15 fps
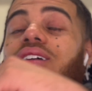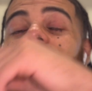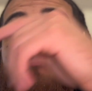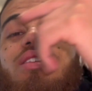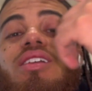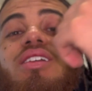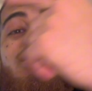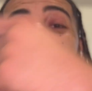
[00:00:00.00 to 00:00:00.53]
just
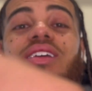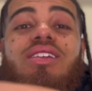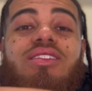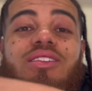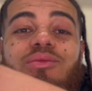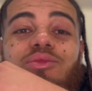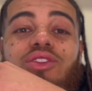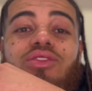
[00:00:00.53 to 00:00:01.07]
heard her text
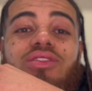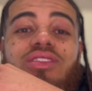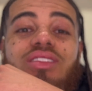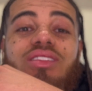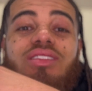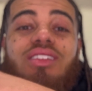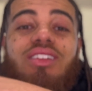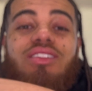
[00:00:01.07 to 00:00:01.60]
come through. She
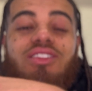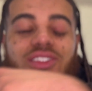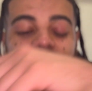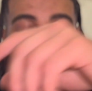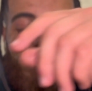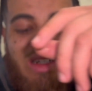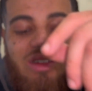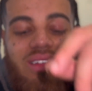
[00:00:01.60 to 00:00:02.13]
said she was
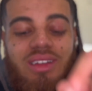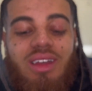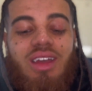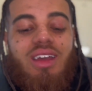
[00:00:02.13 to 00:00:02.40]
about to